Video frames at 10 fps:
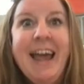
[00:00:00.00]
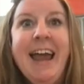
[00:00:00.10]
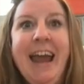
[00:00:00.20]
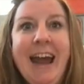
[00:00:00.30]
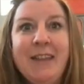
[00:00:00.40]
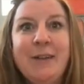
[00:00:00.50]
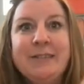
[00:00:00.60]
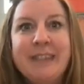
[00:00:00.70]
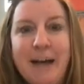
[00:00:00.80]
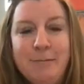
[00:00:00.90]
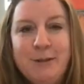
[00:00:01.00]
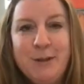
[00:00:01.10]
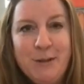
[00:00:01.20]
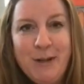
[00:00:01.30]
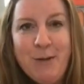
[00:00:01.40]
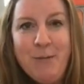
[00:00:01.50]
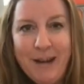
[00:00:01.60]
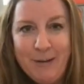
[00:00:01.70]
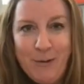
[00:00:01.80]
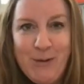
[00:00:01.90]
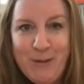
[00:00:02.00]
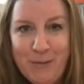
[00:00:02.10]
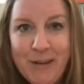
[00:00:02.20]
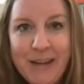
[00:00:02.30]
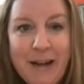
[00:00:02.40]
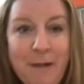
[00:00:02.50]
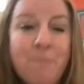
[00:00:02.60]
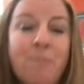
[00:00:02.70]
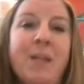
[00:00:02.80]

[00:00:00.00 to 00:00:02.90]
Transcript: and there's absolutely a way to work differently.